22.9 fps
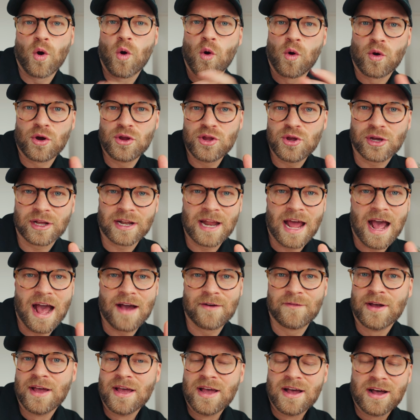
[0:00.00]
or you can
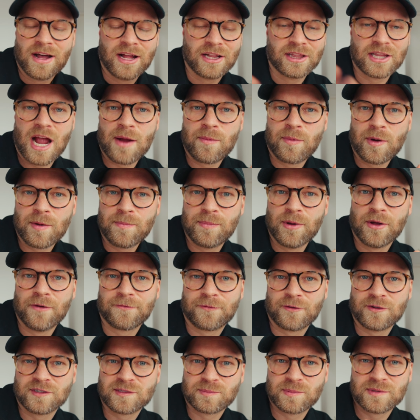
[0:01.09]
have a library built
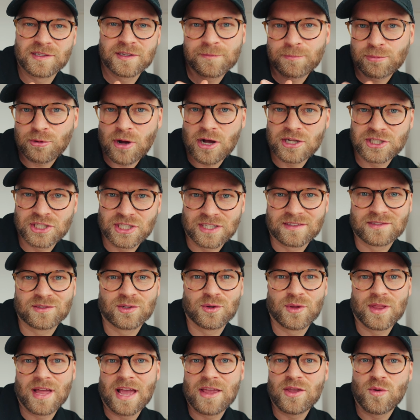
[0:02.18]
for a specific project
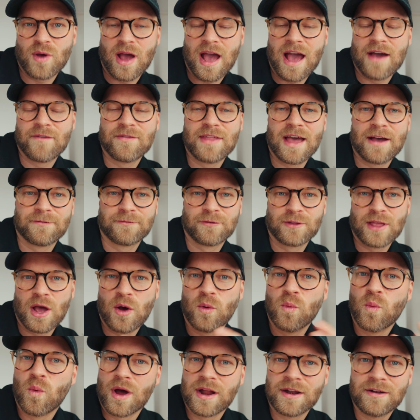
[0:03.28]
so that you have that for that
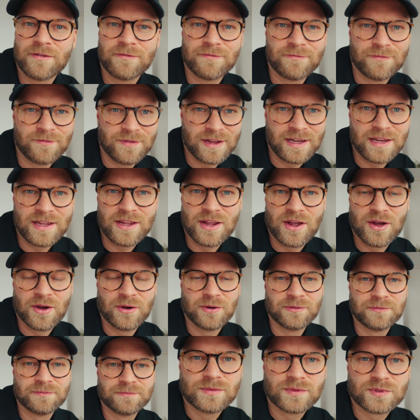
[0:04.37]
one video.
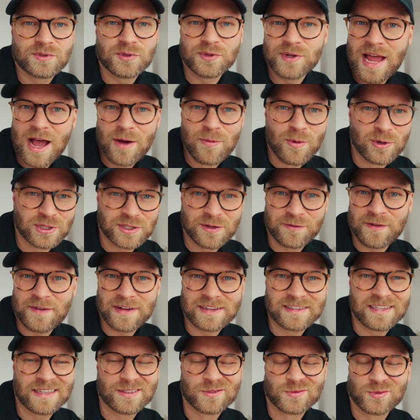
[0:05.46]
So now Motion
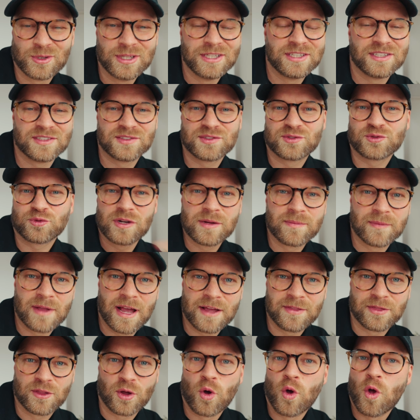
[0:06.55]
VFX has really just
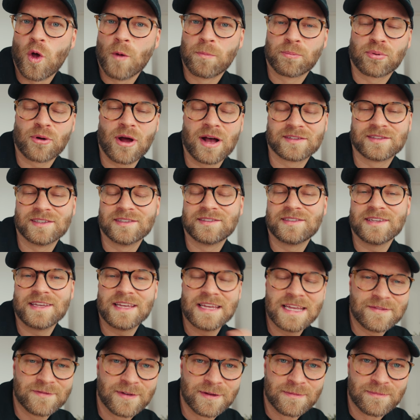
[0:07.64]
streamlined the whole process
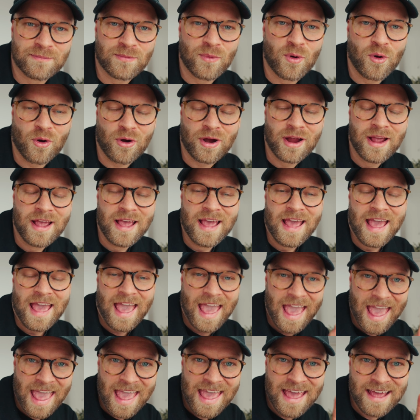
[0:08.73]
even more.
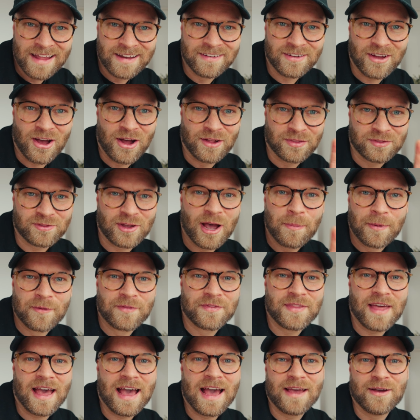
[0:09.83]
And on top of
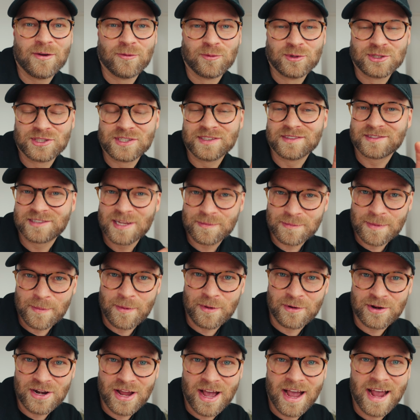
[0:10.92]
that, which is tip number
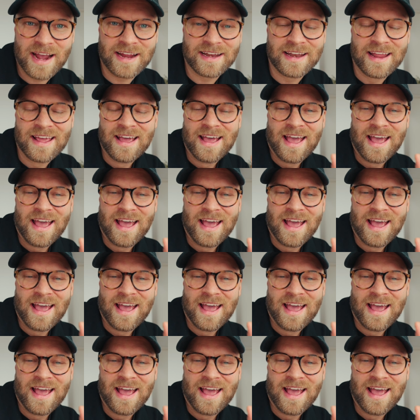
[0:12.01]
9,